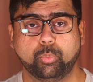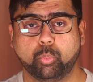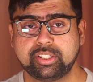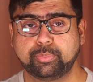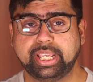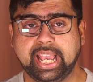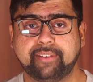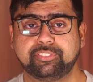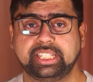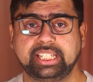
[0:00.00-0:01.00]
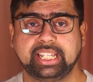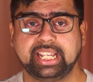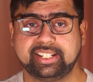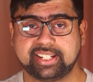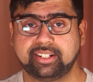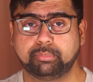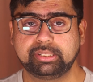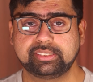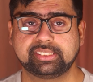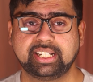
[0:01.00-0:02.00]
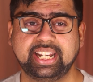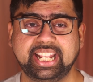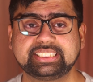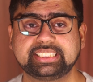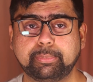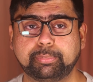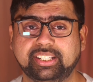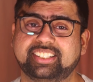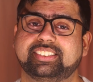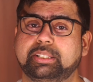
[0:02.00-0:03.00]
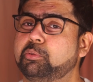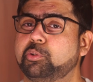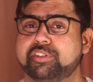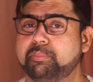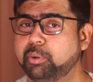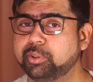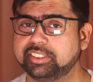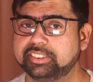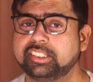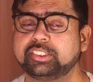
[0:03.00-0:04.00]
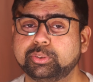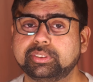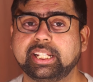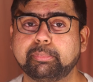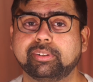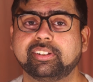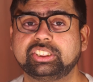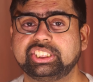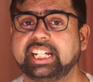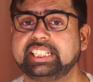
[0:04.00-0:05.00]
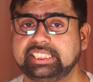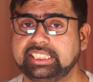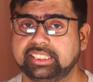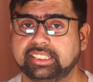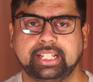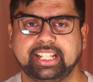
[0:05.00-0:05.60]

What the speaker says: Once we have the entitlements, the next step is the most important, to enable JIT.